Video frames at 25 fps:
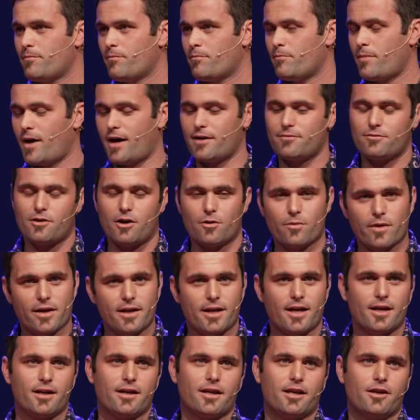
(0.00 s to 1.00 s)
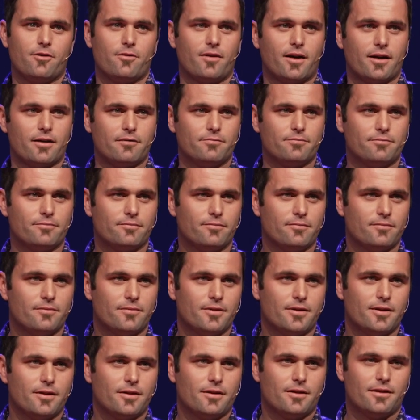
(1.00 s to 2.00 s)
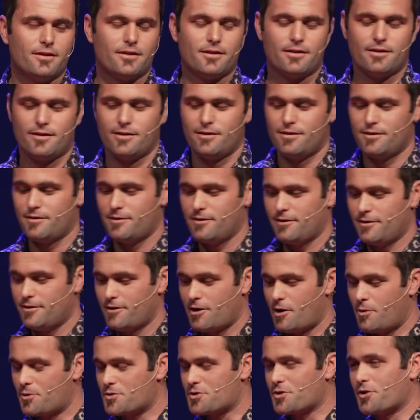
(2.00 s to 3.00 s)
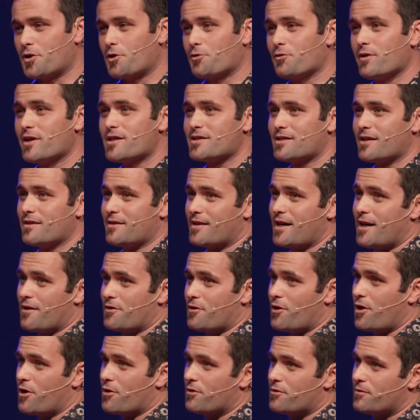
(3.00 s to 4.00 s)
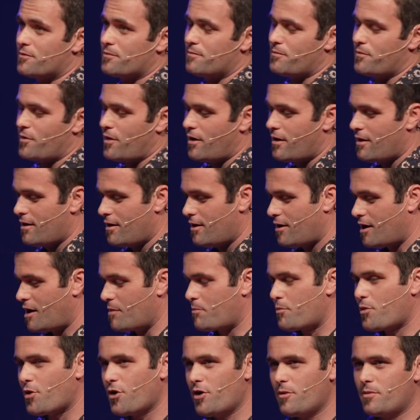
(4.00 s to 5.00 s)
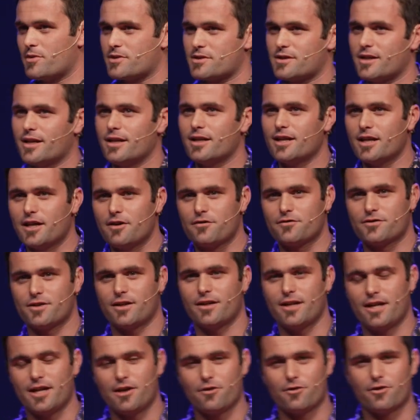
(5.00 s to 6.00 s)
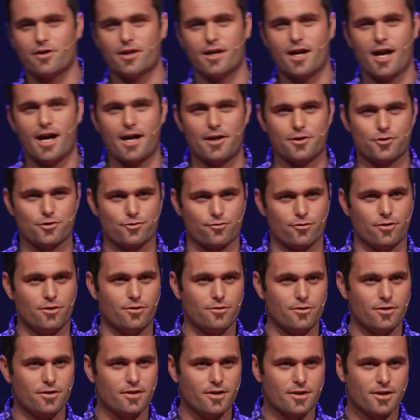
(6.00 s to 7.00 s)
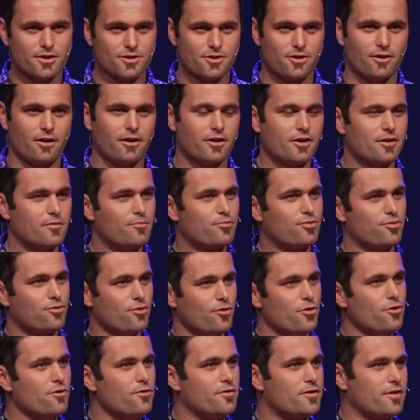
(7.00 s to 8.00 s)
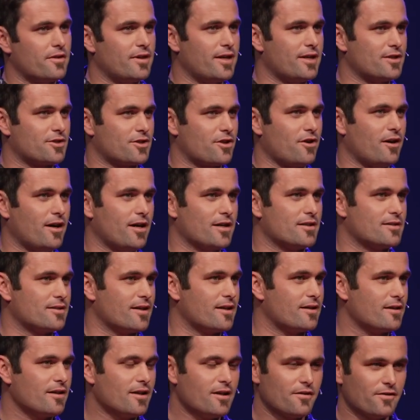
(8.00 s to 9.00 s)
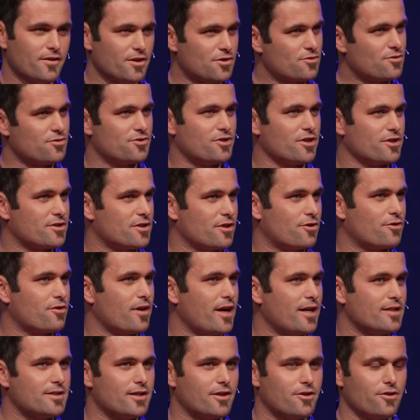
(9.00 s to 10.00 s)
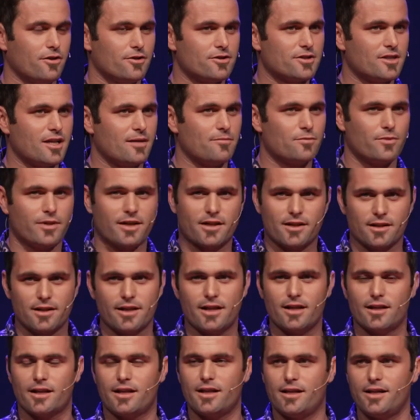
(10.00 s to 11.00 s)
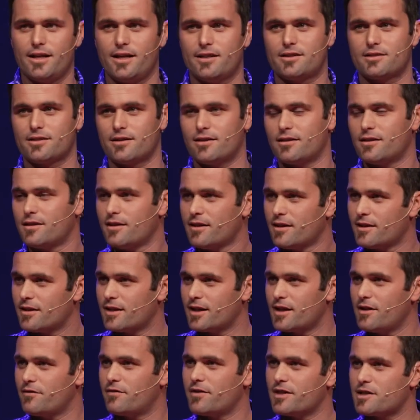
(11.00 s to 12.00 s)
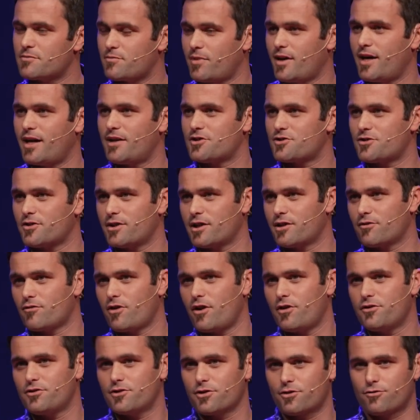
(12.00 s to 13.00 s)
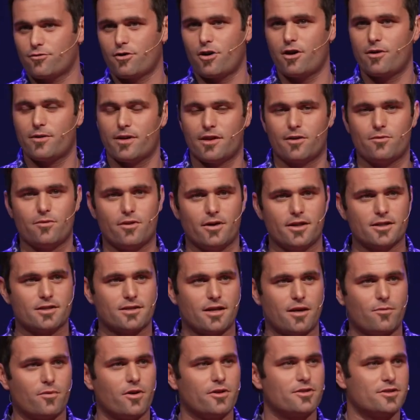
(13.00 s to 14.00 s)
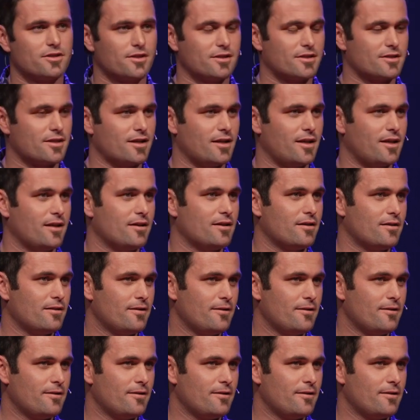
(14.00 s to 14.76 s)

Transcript: But I went out anyway. I wasn't going to rest at that though. I purposely left an area undrilled so that I could prove to these guys that this was just a crazy concept. We clearly need to leave these plants on their own to grow, otherwise they won't succeed.